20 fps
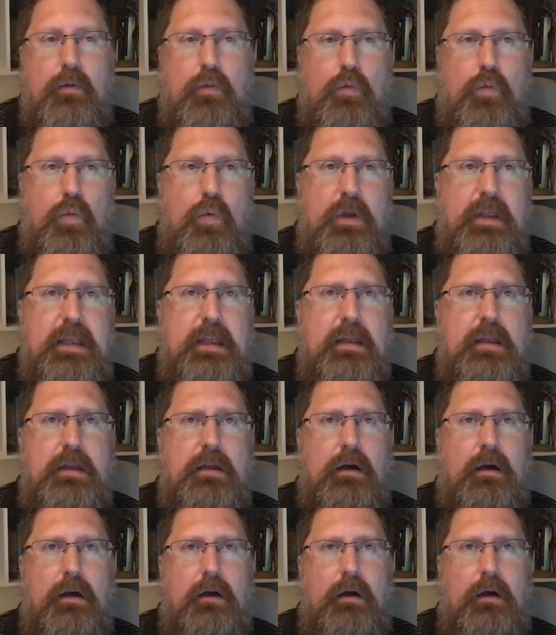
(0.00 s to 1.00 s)
We
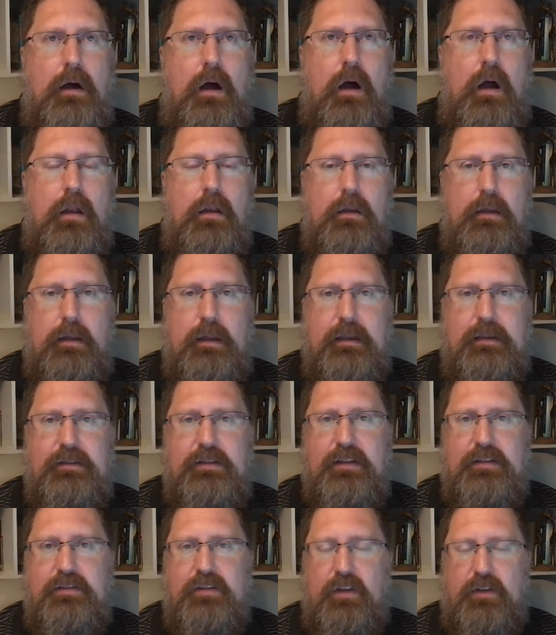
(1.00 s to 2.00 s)
all
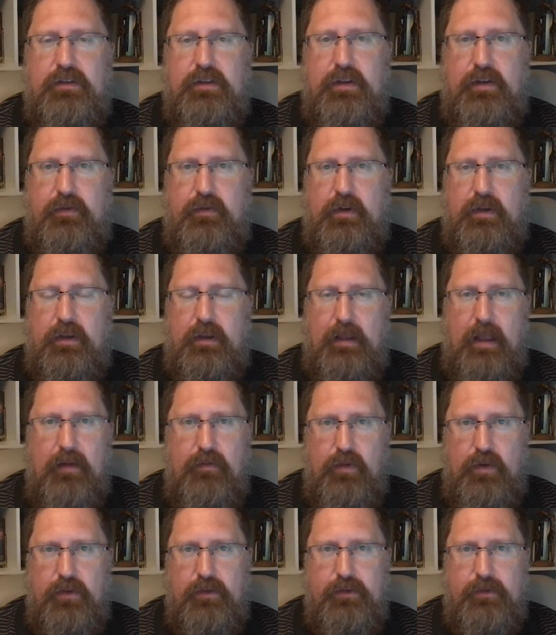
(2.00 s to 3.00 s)
exist on different
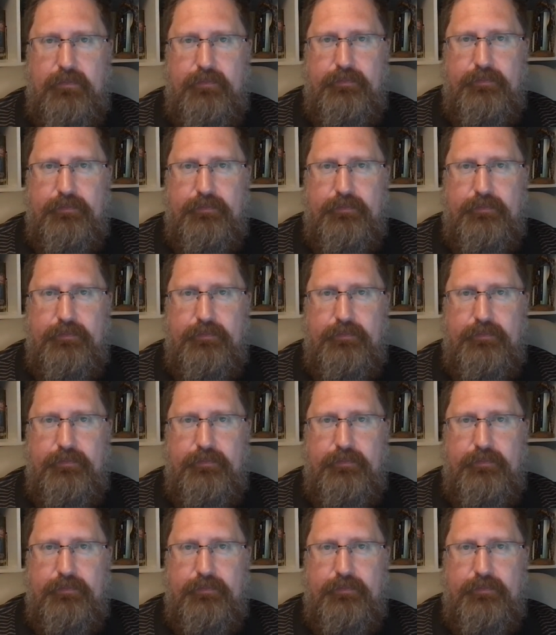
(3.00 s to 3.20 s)
levels.